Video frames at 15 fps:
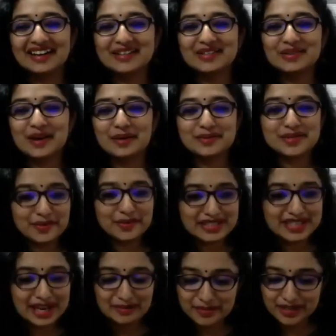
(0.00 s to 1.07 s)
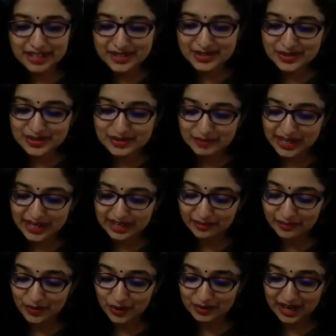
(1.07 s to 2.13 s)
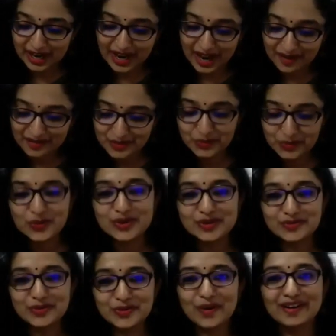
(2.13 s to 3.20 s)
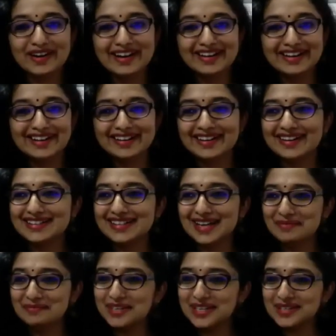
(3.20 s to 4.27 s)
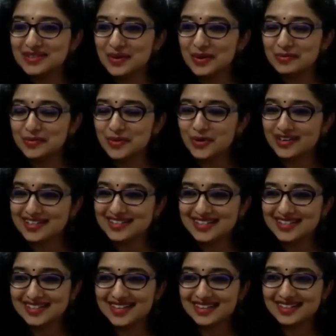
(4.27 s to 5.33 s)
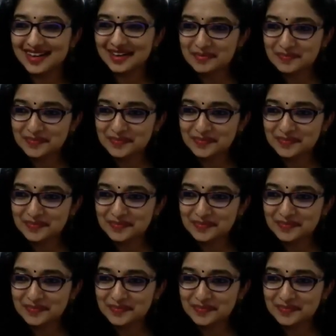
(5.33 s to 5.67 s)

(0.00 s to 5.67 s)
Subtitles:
So I was given 10 minutes to speak, and probably I have spoken for 10 minutes or more, isn't it, Ganga?